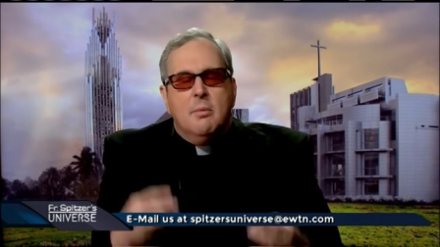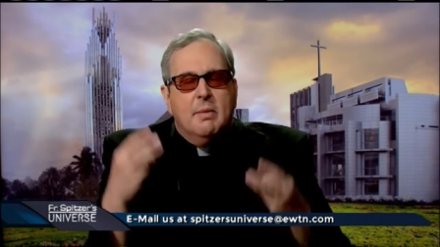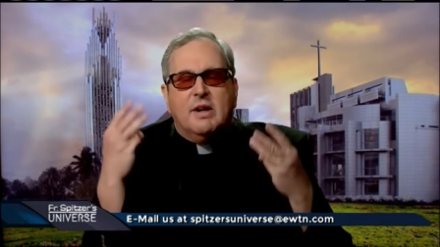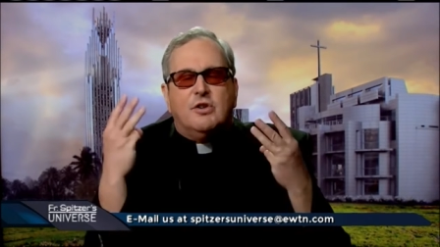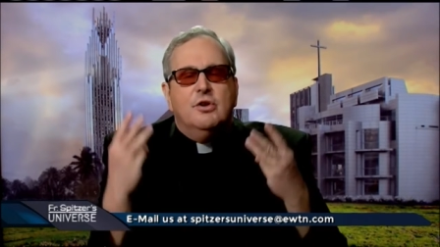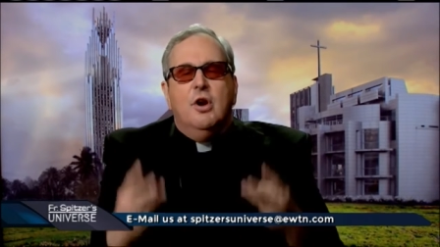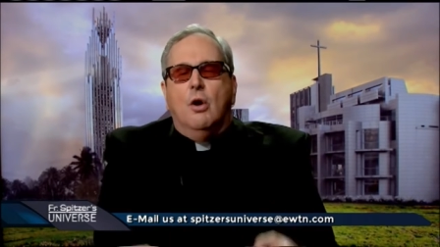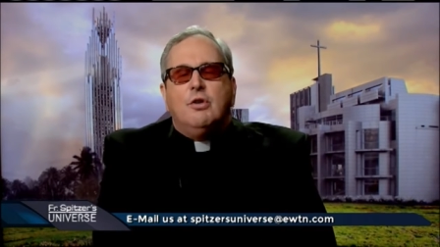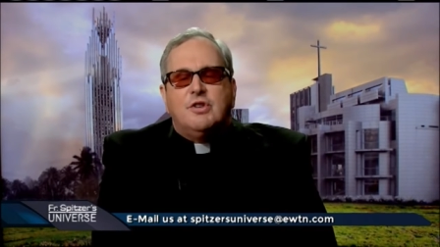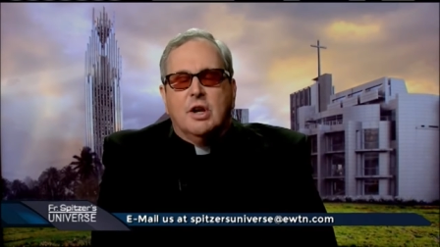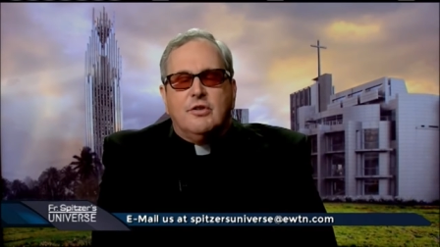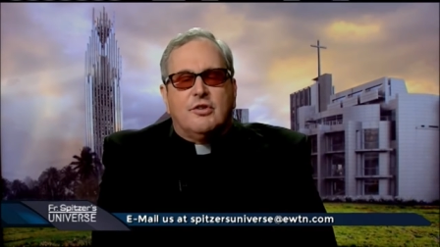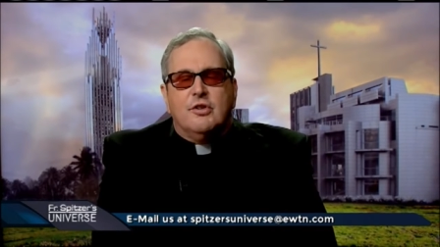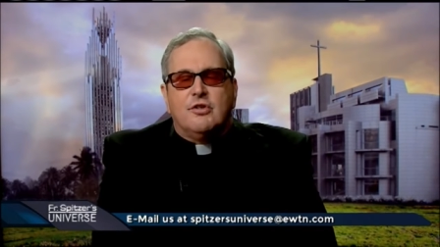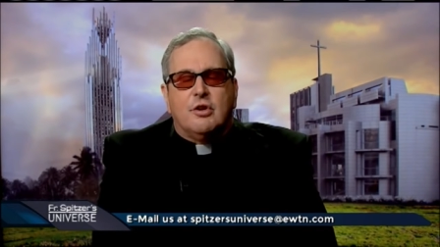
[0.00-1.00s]
makes no
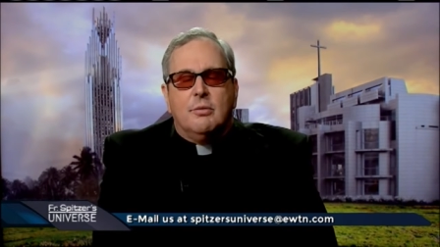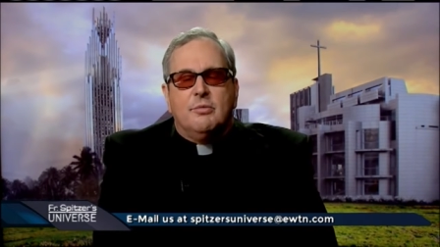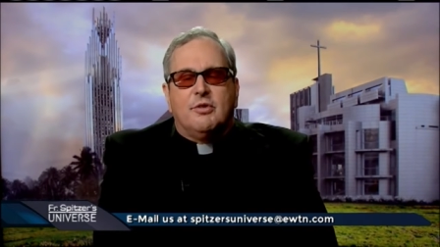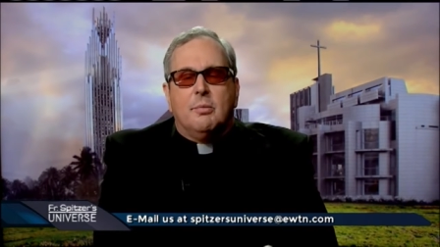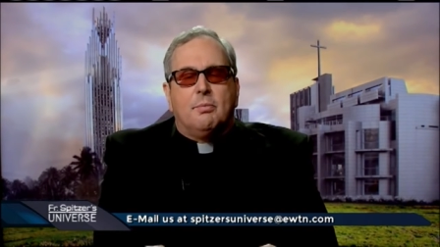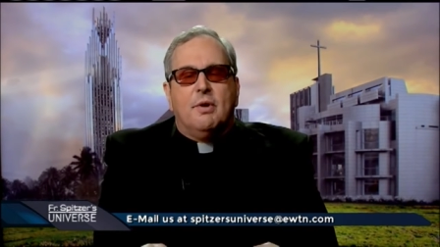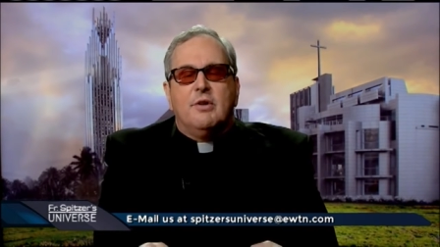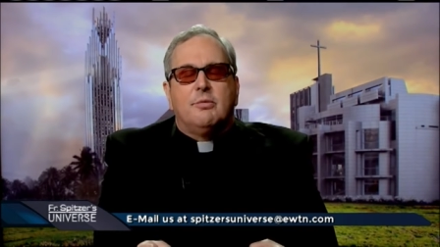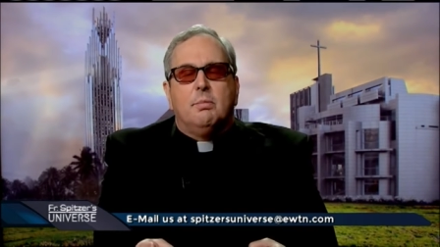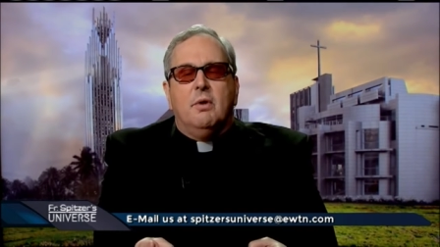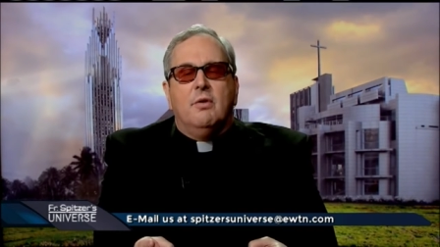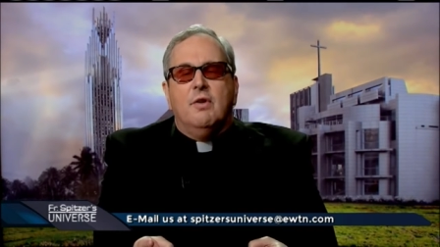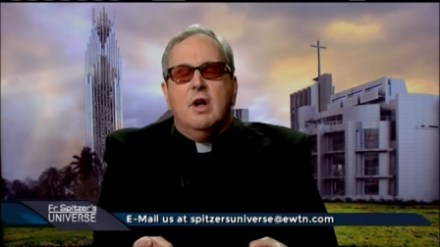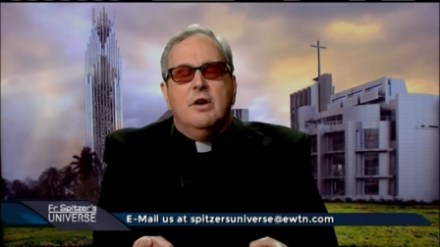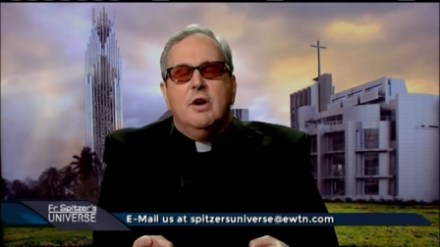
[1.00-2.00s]
sense in terms of the
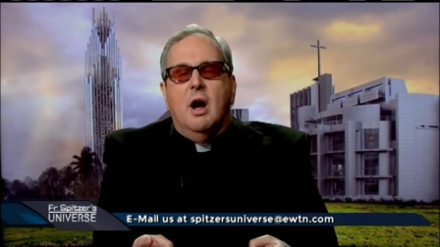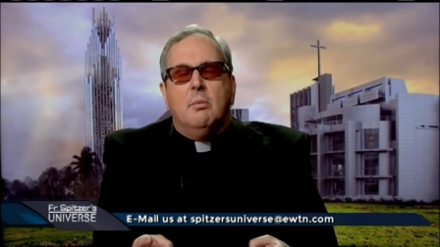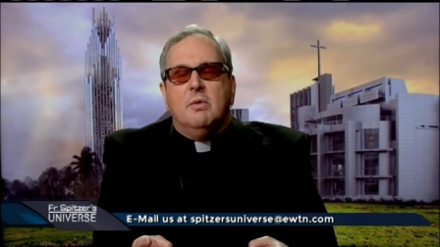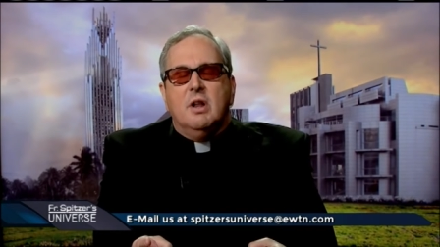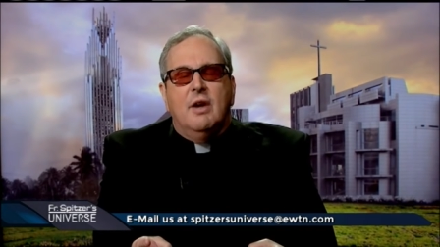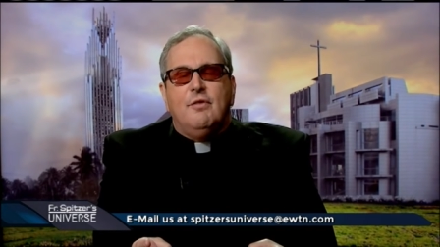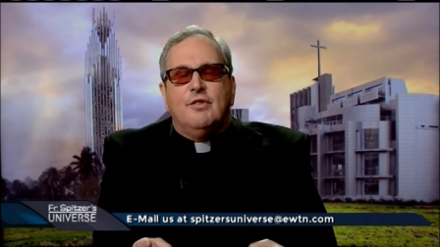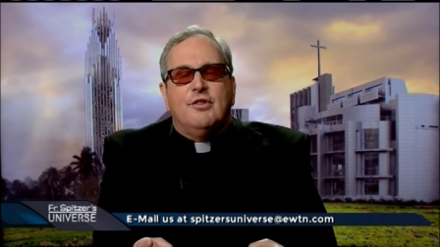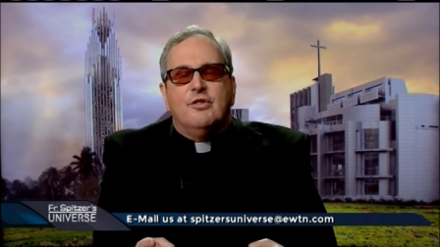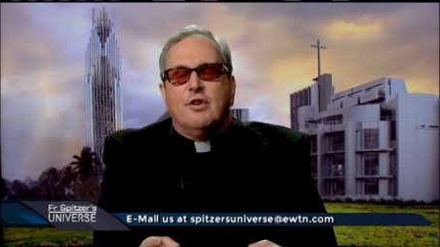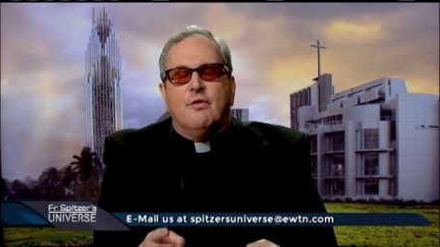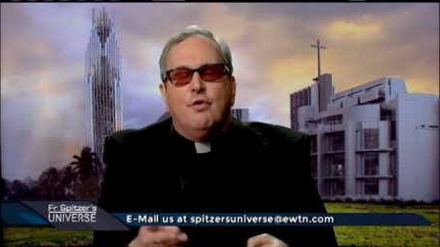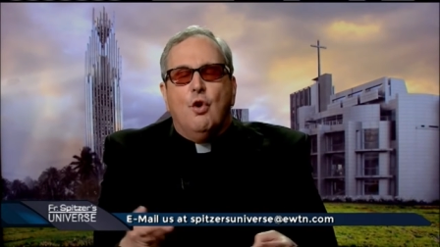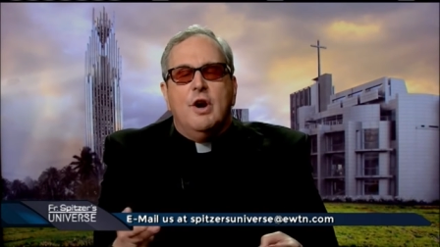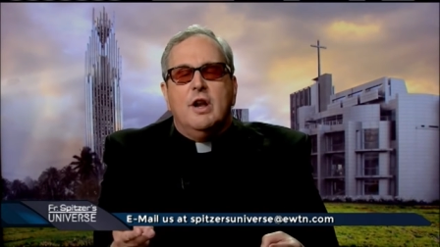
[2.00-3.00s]
principle of non maleficence,
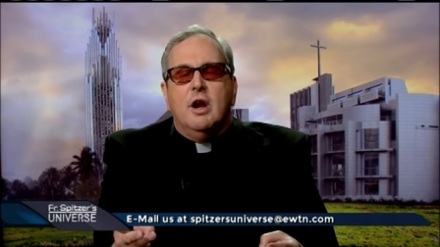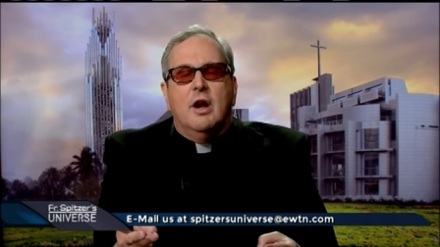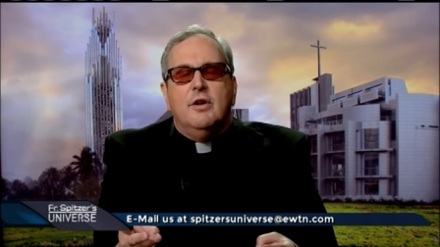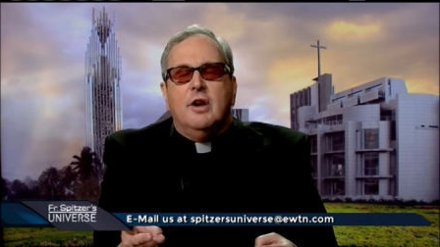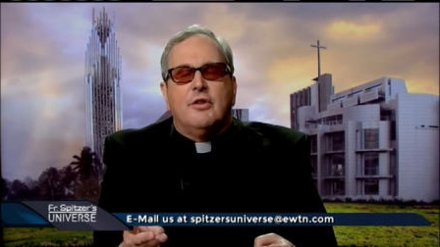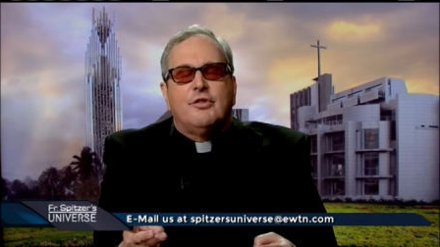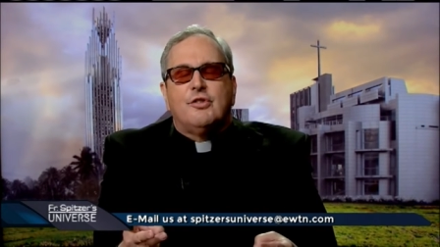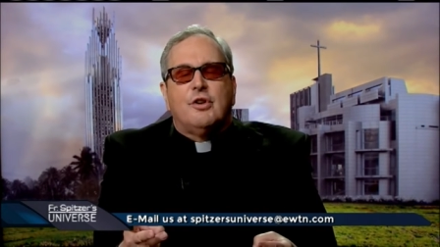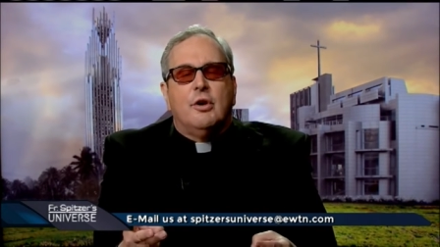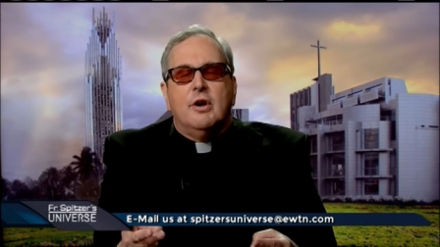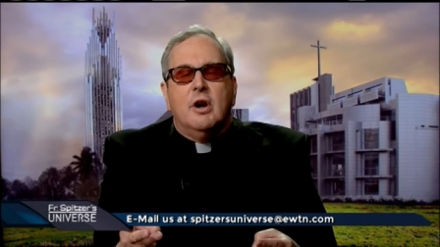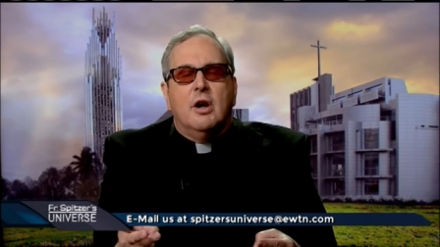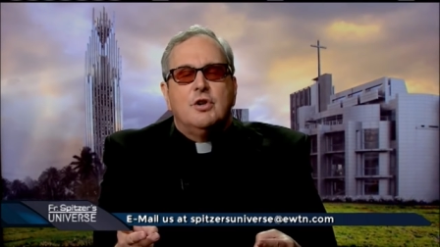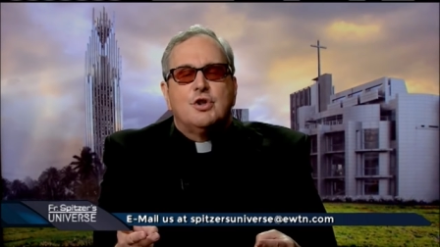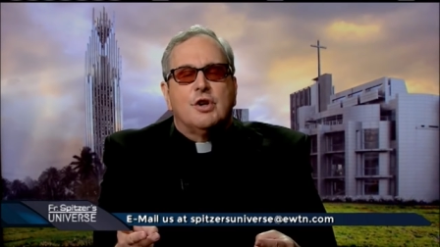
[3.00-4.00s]
avoiding unnecessary
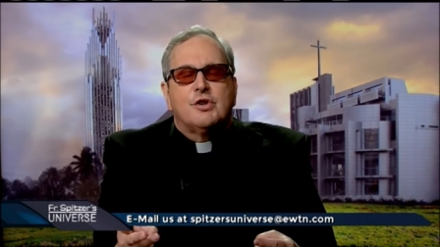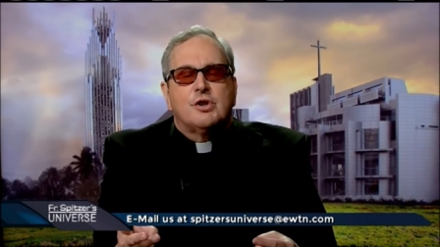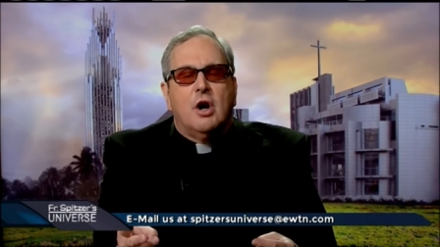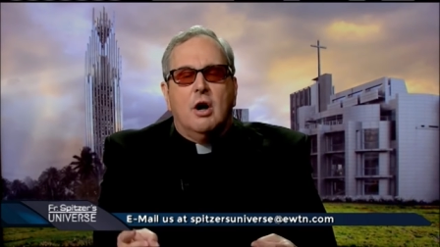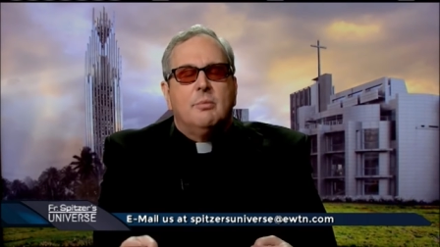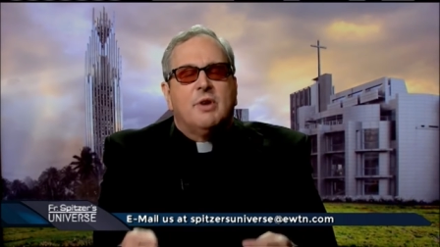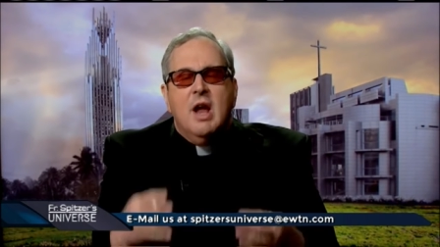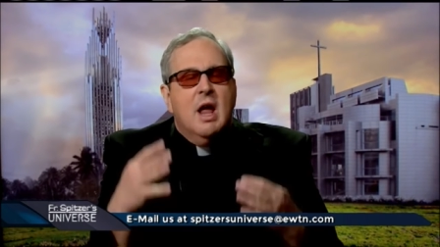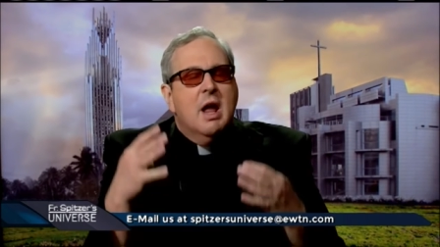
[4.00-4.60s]
and unjust harms,